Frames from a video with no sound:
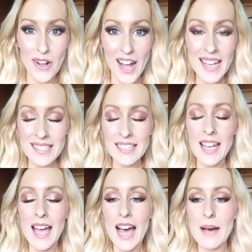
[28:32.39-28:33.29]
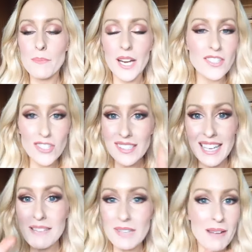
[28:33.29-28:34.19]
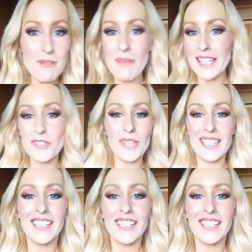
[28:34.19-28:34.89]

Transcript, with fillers: guys, um, but I just keep coming back to it.